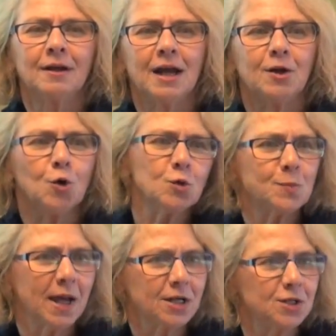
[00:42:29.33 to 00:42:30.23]
kind of goes
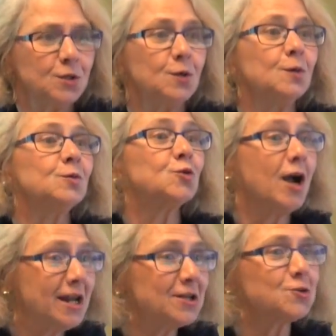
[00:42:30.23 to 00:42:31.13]
back to
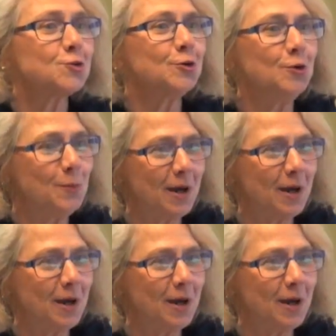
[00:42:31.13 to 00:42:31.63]
tried and true